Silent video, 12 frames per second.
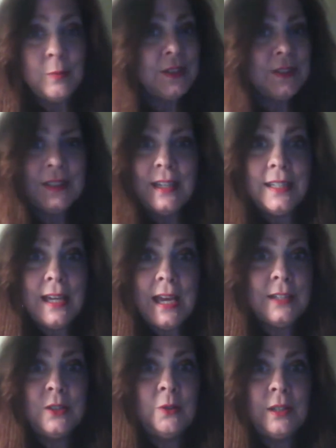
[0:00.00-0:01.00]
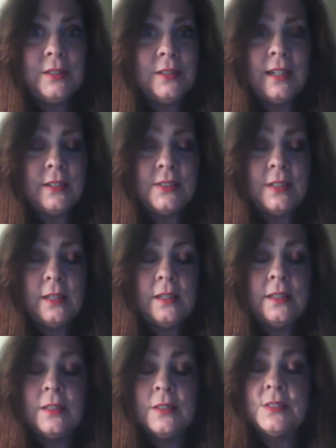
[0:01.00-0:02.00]
because I had no idea how to set
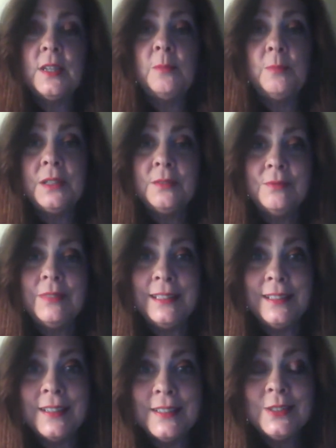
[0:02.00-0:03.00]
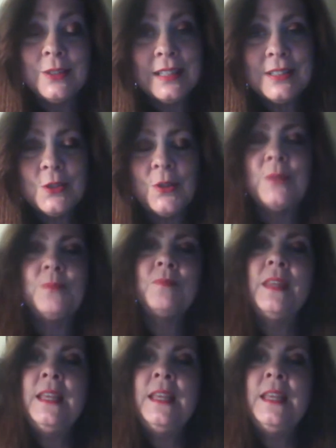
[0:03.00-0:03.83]
any of this up, but he does, so that's great.